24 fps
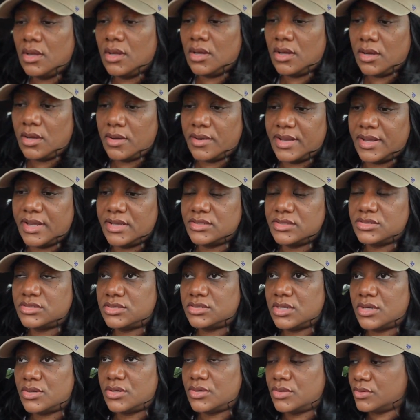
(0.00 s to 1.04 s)
Alright,
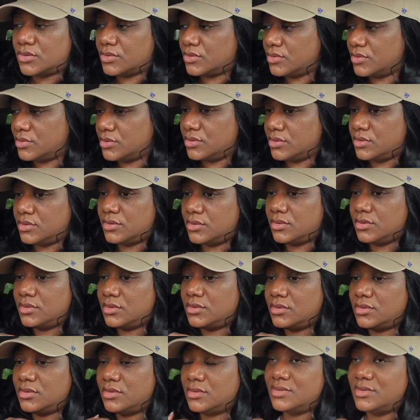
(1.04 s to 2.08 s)
so
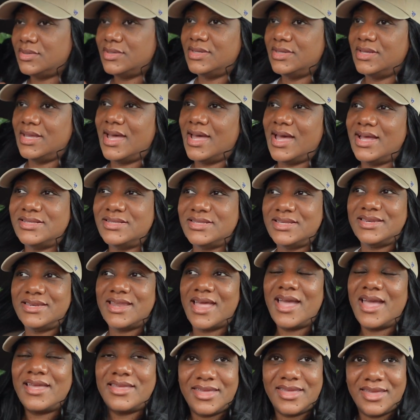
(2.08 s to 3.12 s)
I did
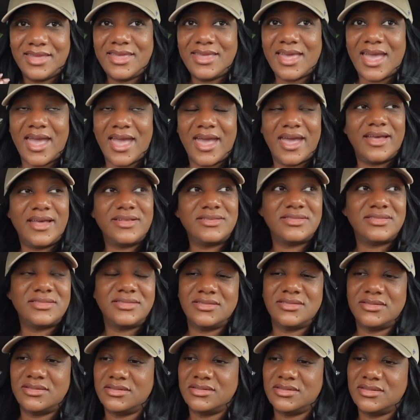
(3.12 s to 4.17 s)
not get gas.
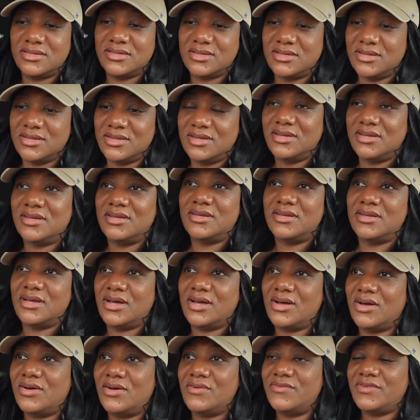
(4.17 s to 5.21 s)

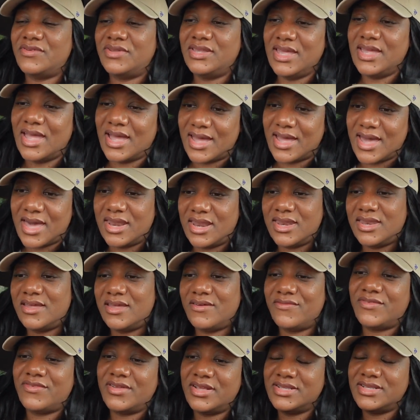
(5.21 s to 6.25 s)
Hopefully I got
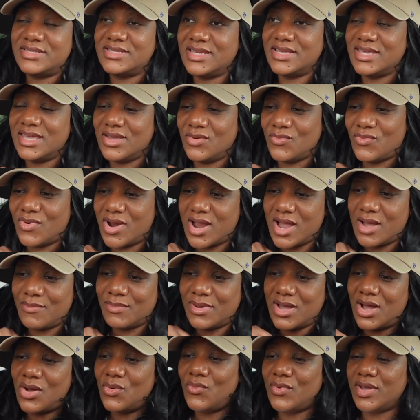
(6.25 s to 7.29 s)
enough to get where I'm
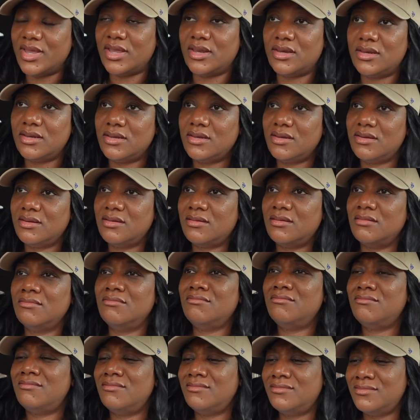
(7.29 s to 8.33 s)
going.
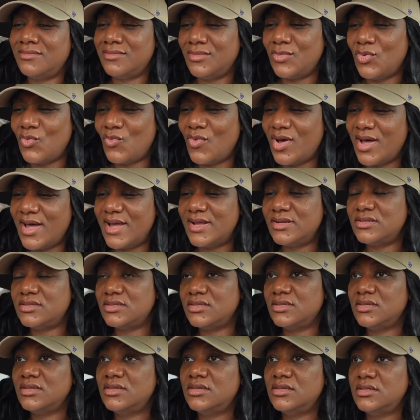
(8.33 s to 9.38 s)
What?
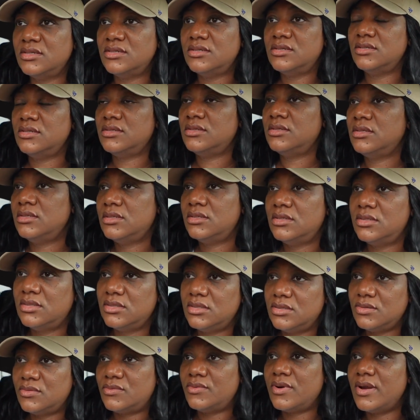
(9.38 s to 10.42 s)

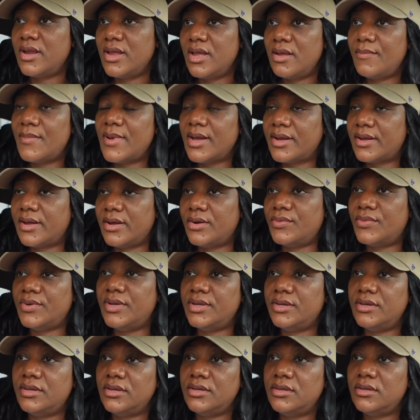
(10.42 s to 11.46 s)
Where am I
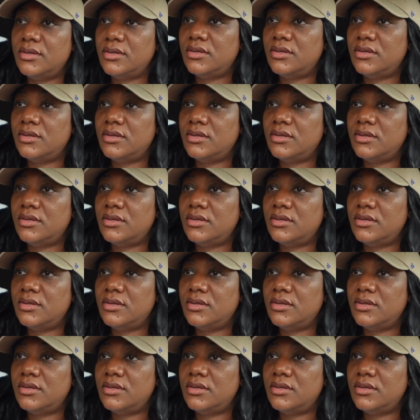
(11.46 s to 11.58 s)
going?